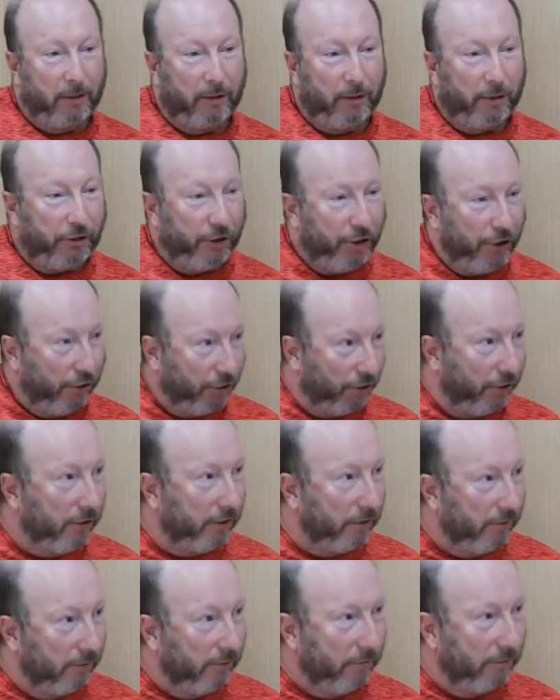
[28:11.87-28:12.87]
because you're not
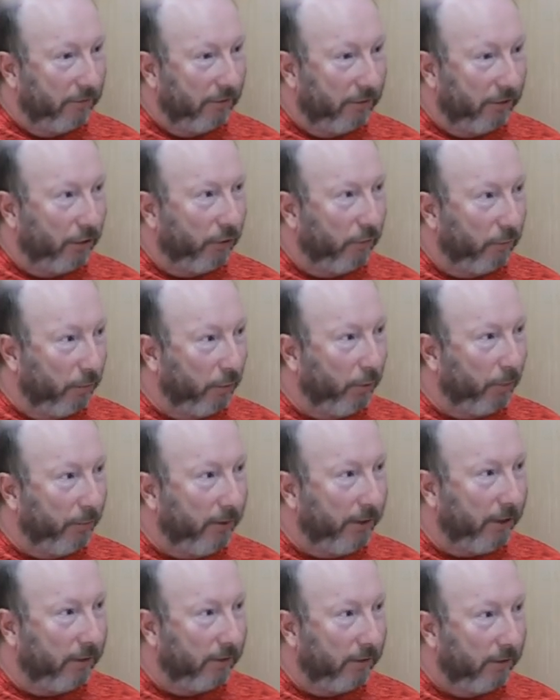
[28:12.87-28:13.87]
going to solve world
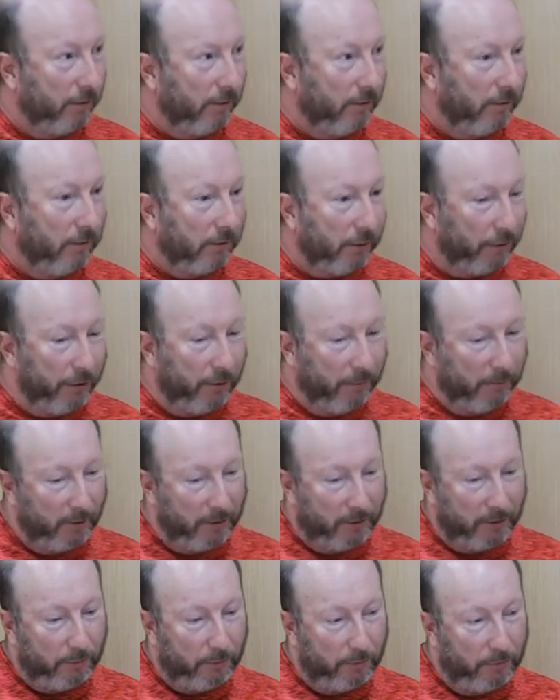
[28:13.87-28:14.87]
peace, so you
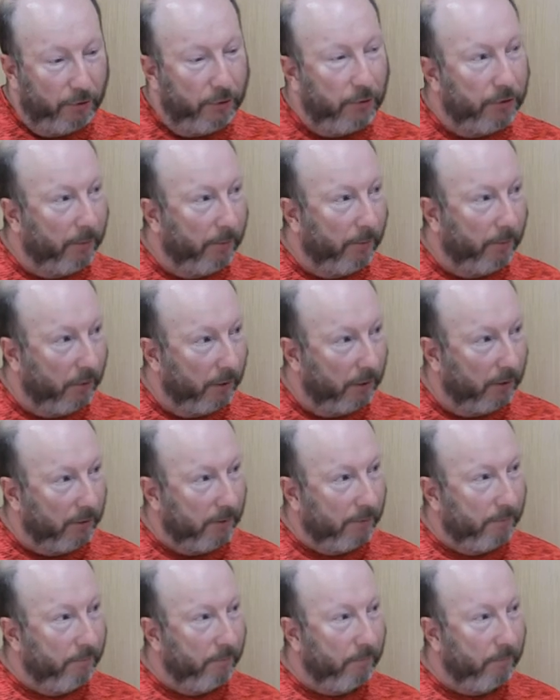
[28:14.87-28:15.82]
might as well do something.